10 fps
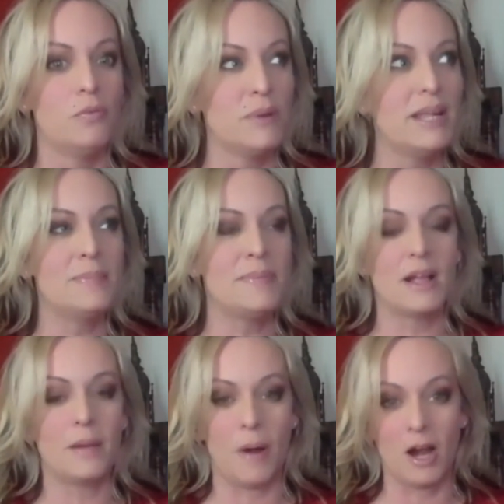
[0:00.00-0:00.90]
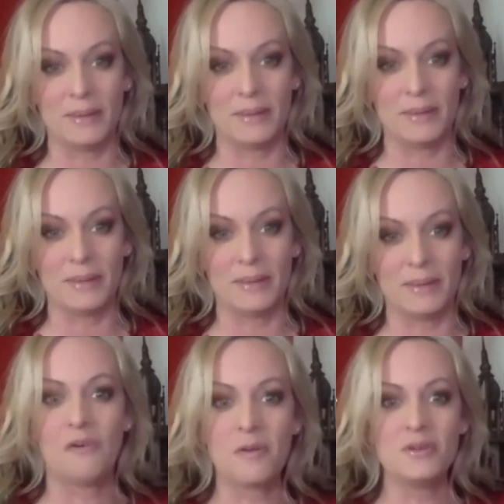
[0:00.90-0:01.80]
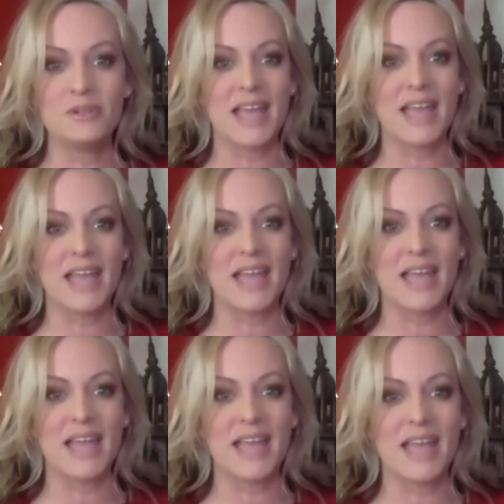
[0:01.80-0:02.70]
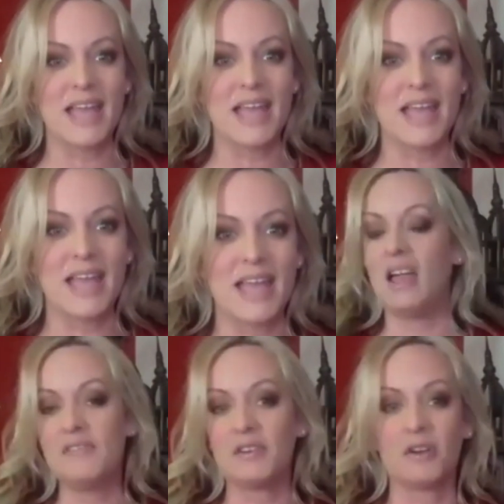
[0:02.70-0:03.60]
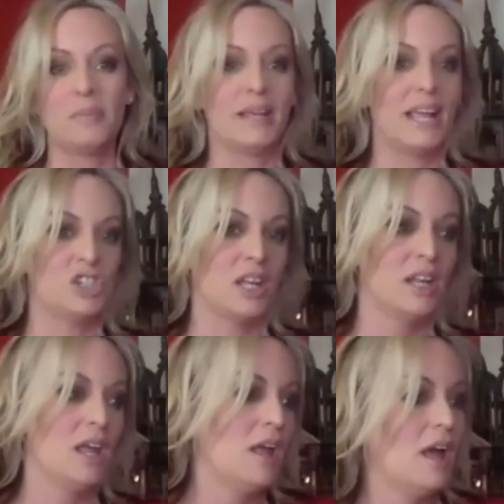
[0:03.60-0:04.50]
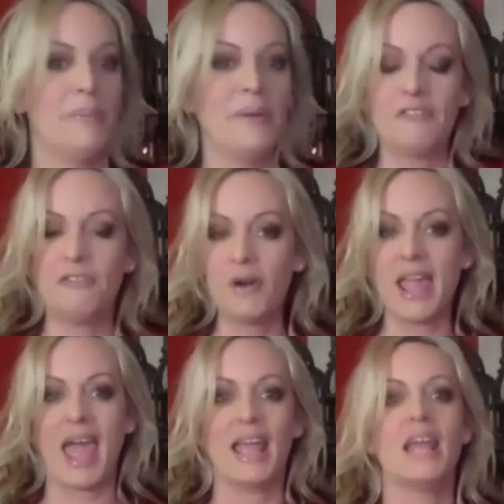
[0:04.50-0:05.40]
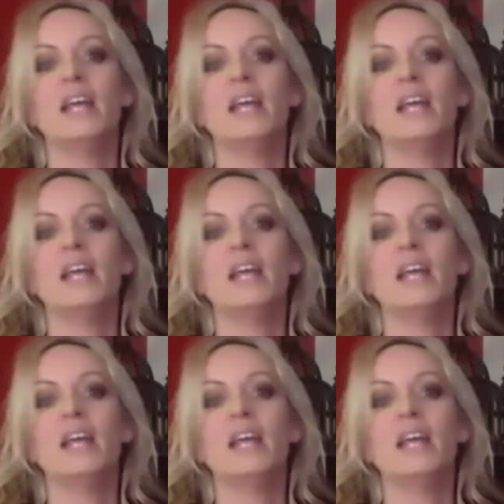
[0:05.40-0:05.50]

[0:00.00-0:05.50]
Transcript: of a really big apartment. It had a formal dining area, a living room, a kitchen, a big foyer.